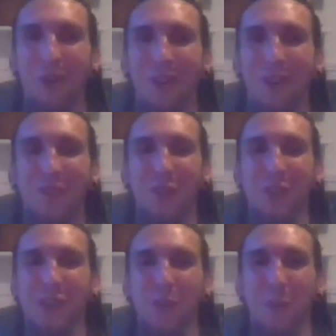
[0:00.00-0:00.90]
it feels like
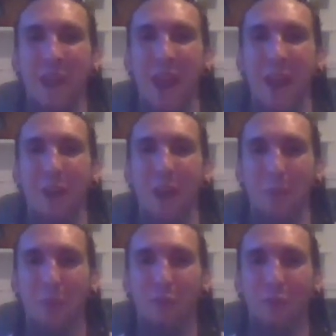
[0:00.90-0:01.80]
it's from an era
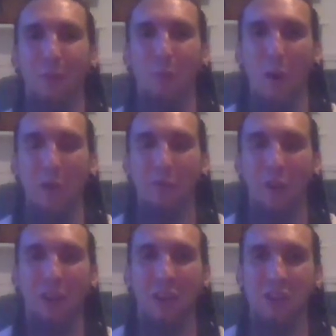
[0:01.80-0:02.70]
bef- when
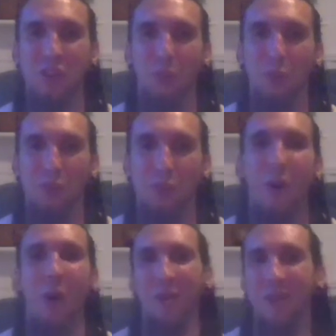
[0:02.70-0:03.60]
Viking stuff was
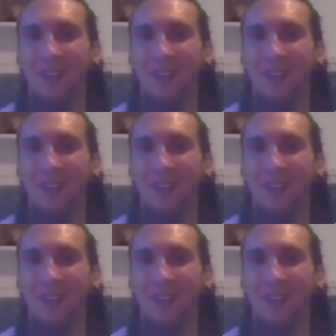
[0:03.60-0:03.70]
fun,